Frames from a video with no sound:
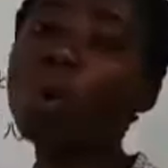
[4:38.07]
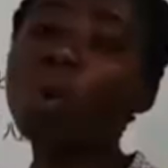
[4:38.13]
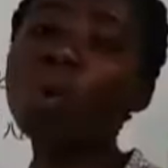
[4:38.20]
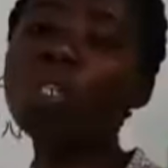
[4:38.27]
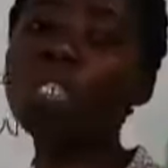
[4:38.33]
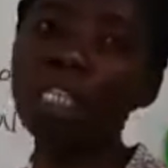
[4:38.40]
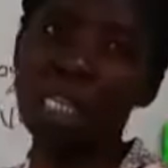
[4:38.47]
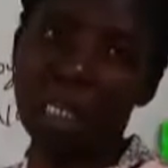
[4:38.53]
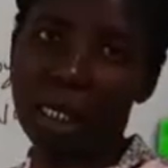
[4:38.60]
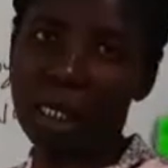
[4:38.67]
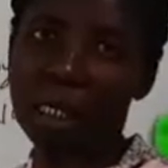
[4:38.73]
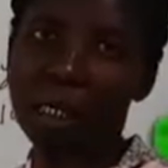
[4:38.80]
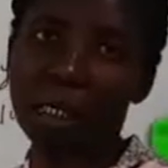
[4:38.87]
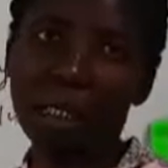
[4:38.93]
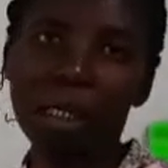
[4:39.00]
Oye.
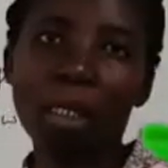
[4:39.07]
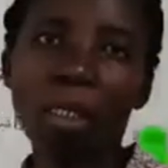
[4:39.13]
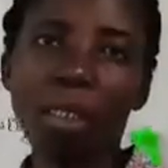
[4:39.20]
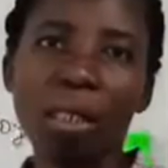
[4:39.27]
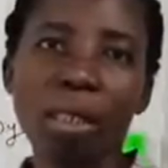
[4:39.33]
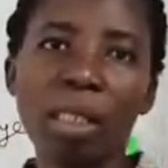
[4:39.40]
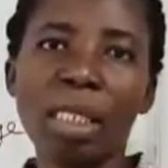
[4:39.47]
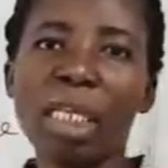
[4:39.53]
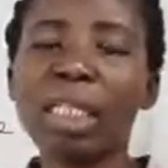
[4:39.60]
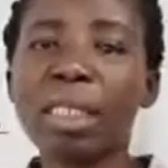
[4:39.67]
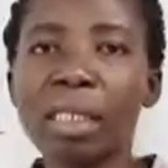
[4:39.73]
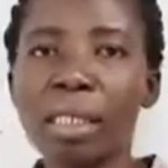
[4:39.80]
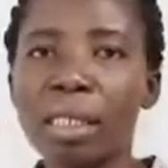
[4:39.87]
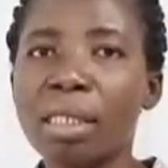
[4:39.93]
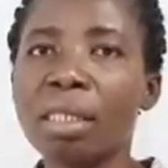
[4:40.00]
That
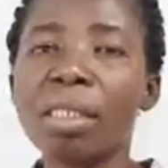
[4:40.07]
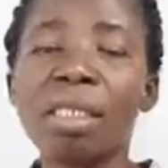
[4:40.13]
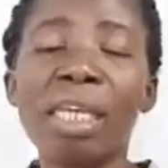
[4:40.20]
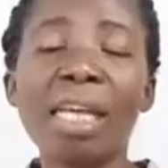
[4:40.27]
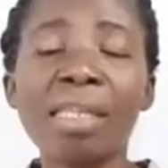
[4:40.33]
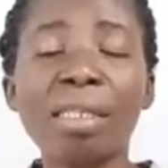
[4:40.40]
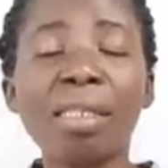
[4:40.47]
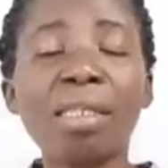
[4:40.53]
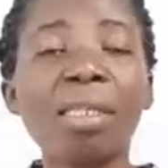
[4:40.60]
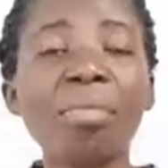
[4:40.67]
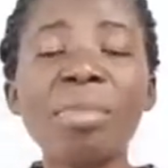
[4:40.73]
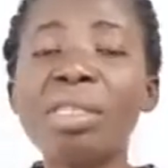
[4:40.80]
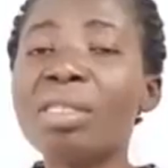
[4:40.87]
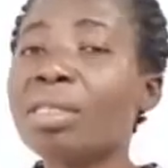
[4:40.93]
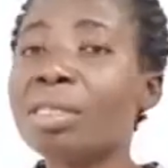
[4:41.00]
is, they
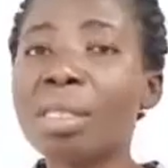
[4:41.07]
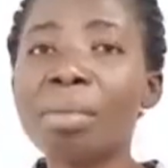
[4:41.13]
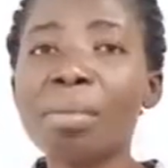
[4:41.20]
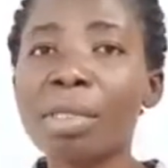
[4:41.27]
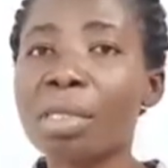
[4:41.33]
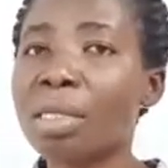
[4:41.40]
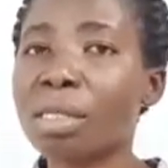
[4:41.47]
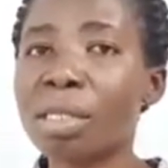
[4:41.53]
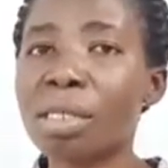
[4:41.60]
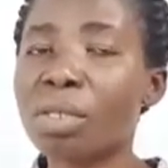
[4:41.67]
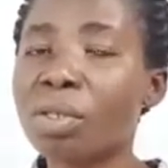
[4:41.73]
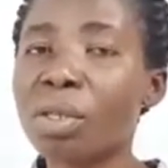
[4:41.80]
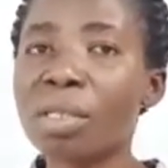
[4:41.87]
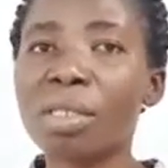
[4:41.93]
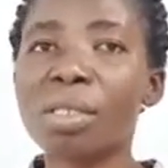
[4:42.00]
mean the same thing, it's
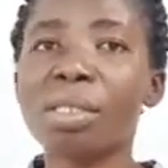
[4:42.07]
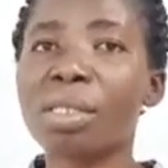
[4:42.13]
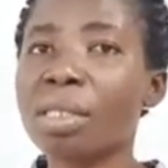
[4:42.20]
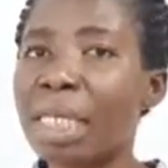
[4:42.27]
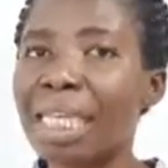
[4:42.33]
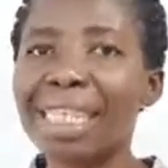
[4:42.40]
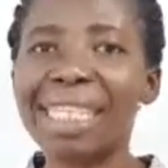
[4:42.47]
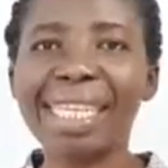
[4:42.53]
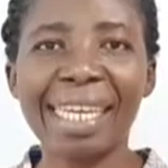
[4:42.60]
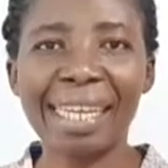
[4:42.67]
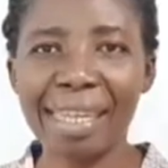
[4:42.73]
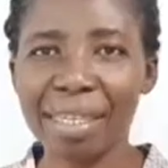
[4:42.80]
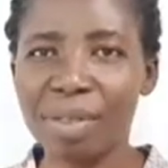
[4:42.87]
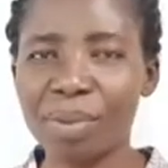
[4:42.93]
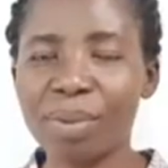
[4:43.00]
just
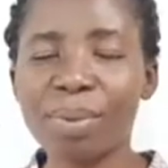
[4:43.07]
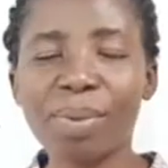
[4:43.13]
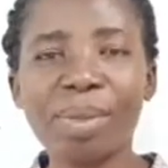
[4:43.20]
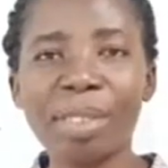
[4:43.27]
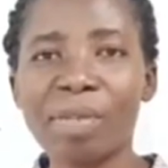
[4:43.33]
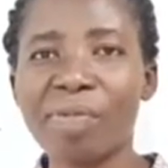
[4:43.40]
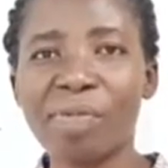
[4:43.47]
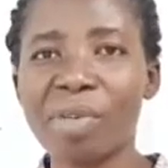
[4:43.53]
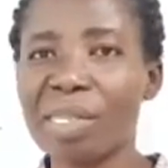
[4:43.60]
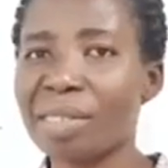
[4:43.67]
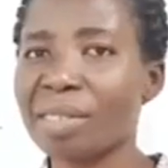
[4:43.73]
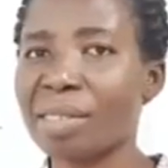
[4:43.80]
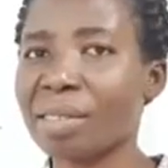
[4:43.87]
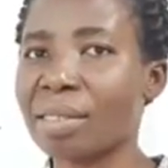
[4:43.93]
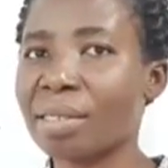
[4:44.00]
dialectal
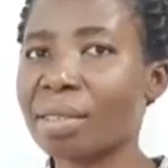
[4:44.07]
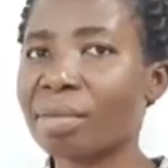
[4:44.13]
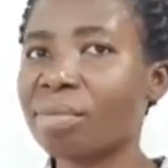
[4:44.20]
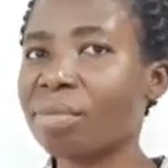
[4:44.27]
differences.